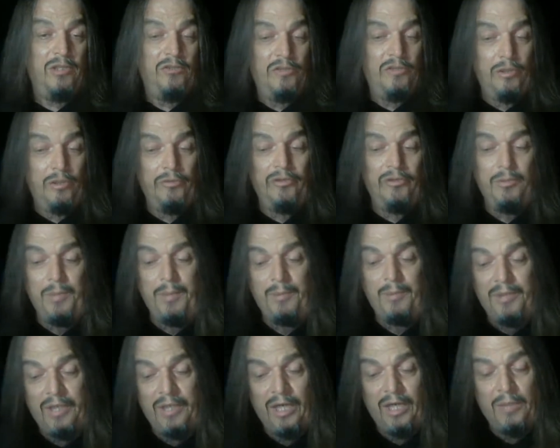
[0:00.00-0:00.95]
those are the
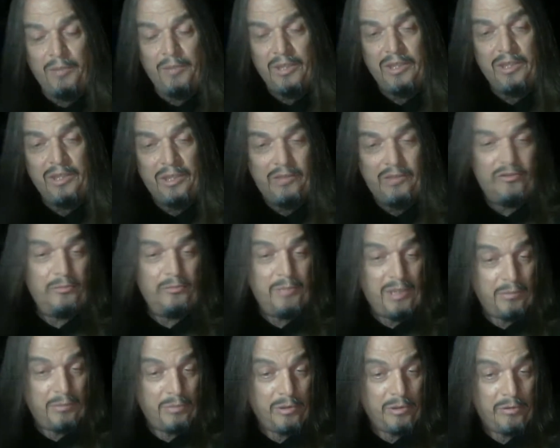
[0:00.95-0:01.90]
people that I recognize as
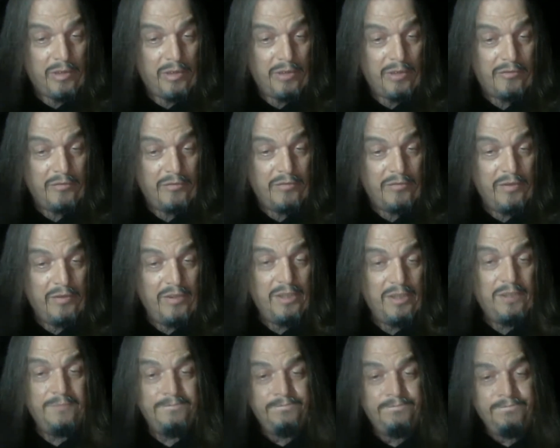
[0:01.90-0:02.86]
being progressive.
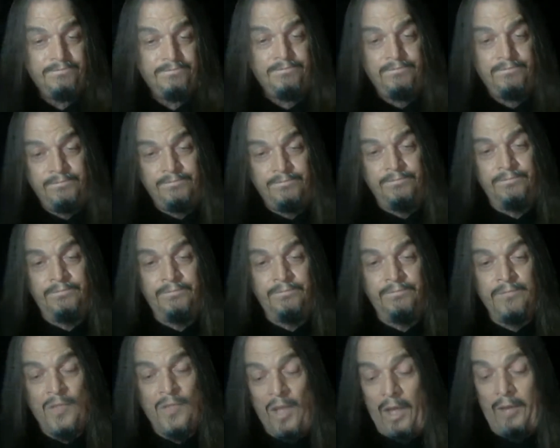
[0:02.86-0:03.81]

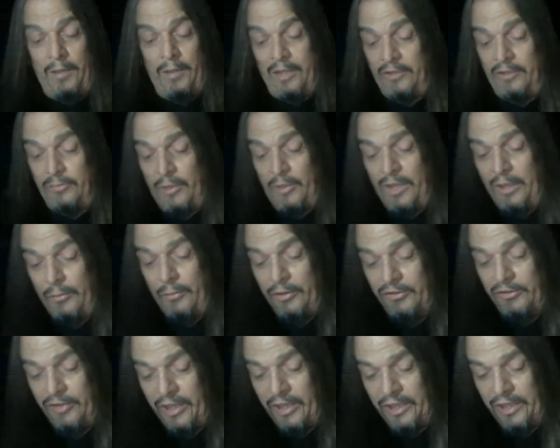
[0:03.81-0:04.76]
That's why I
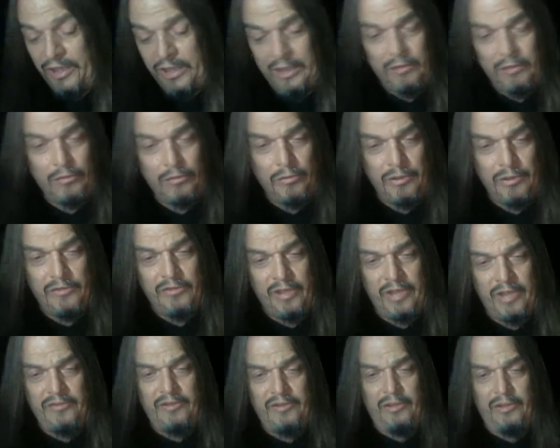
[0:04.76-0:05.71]
wish that I could get Lawrence
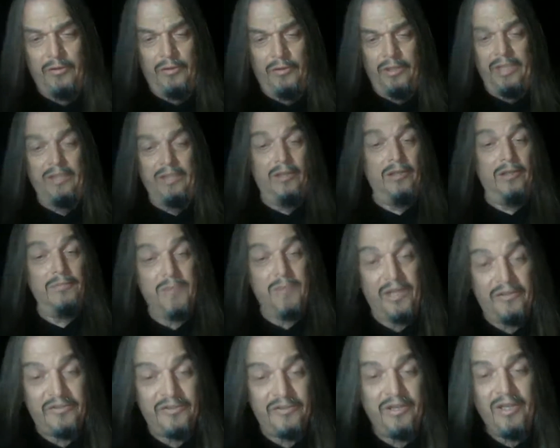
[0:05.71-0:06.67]
Lessig or Elon
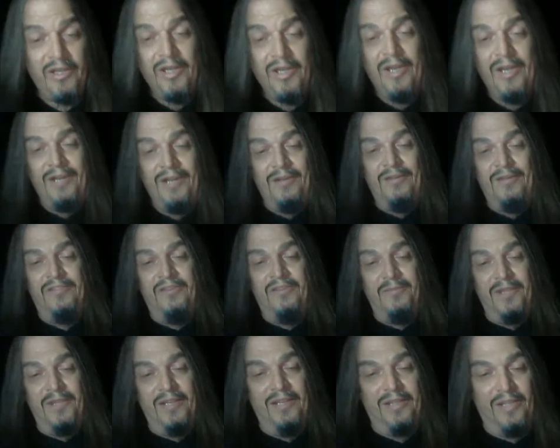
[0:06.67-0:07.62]
Musk or
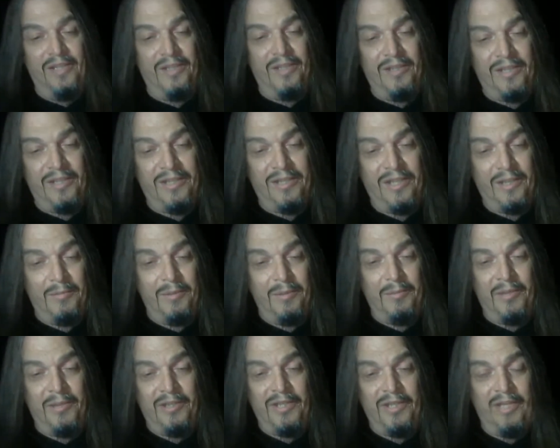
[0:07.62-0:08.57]
something on that like that on my
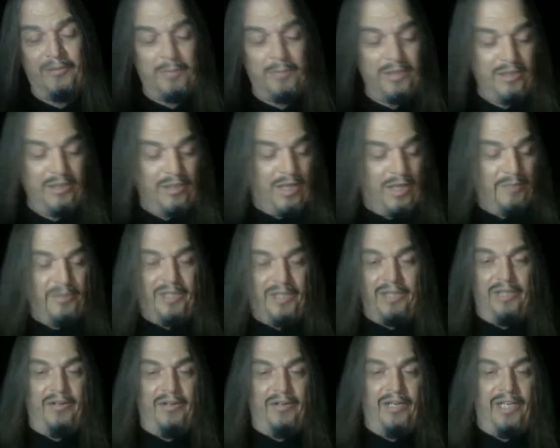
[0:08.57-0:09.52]
podcast. But you know, I'm
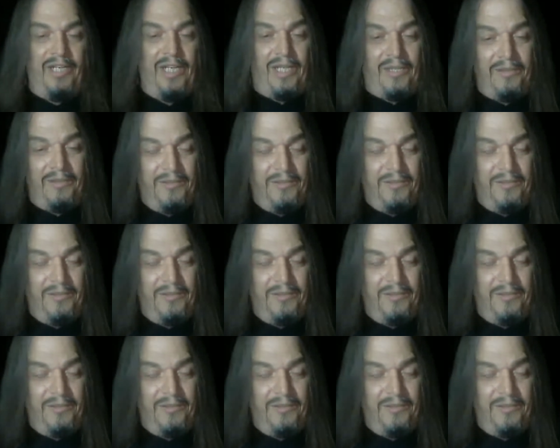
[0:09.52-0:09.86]
not Larry King.